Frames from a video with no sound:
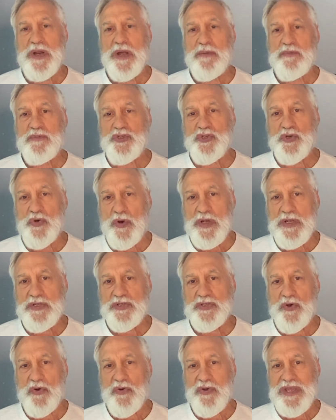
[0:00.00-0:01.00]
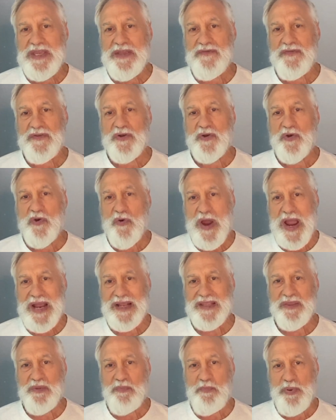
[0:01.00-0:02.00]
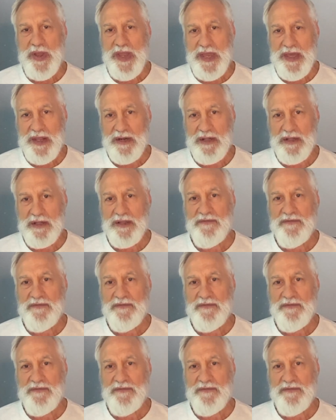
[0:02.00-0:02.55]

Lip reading: up joints or even crack the panel